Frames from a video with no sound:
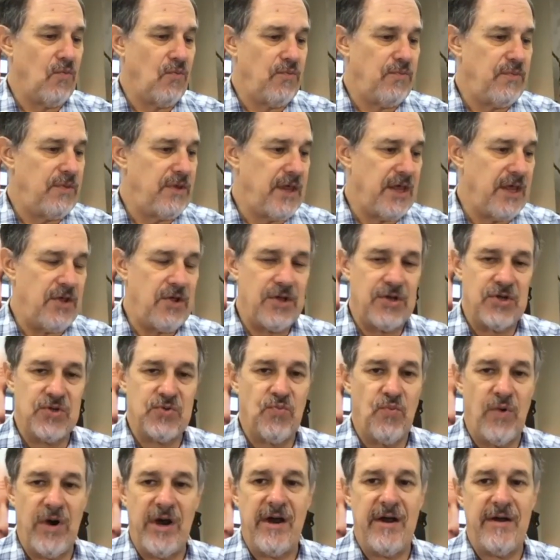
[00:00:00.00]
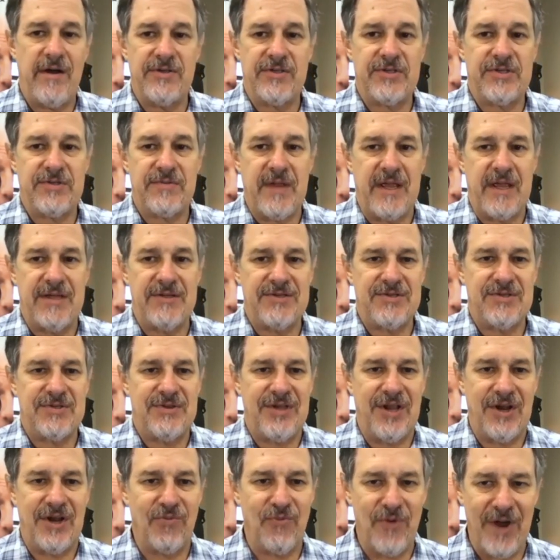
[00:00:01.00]
you can just wear as
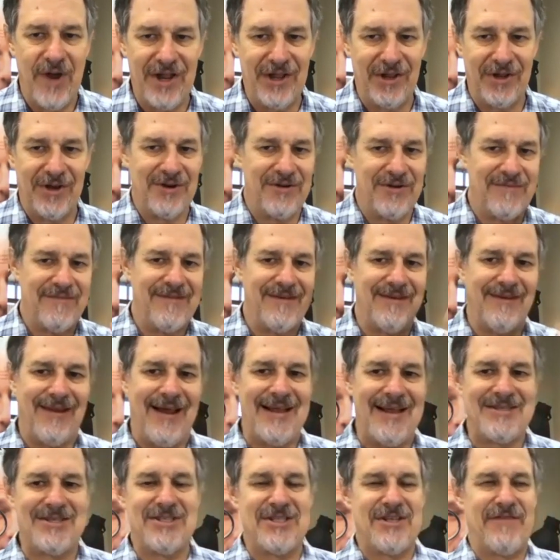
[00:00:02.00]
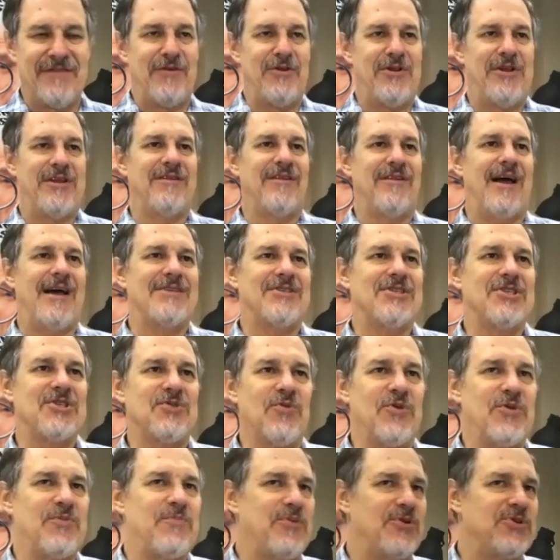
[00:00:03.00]
you know, regular glasses. If you need glasses
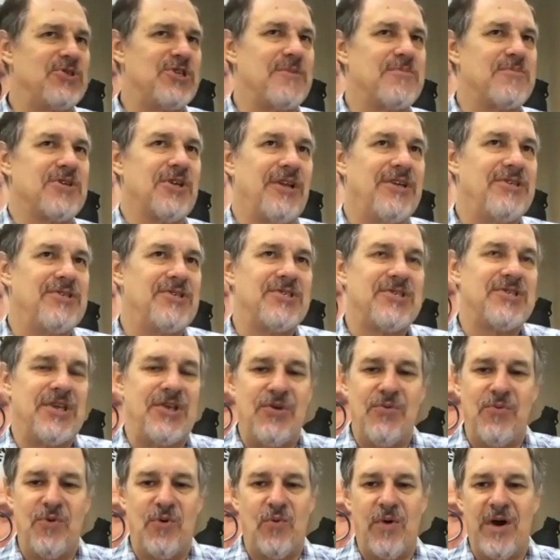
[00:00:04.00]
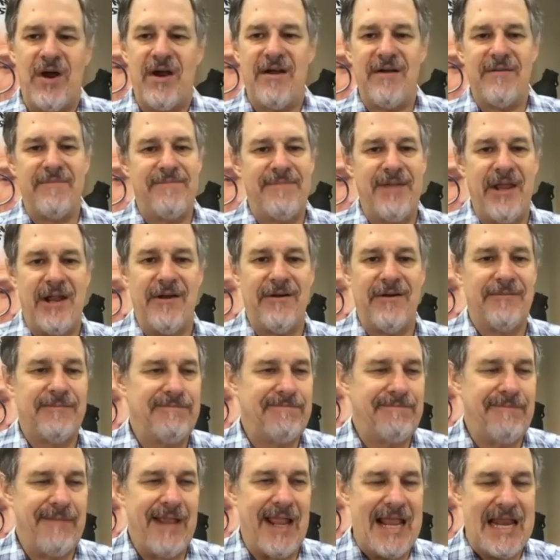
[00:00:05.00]
with prescription lenses that you would wear, you know,
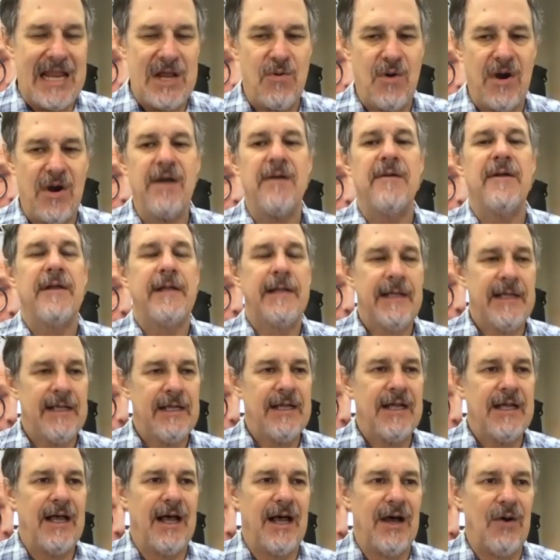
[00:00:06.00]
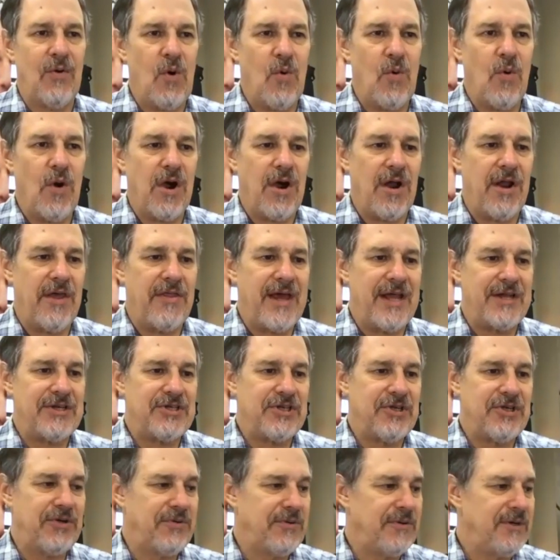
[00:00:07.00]
anywhere, we're working on that
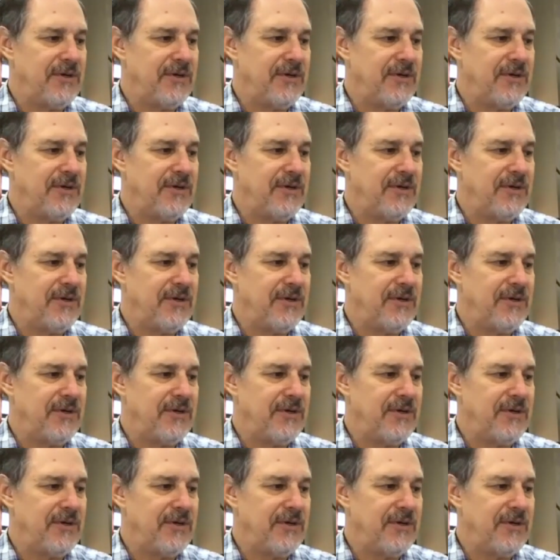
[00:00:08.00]
too.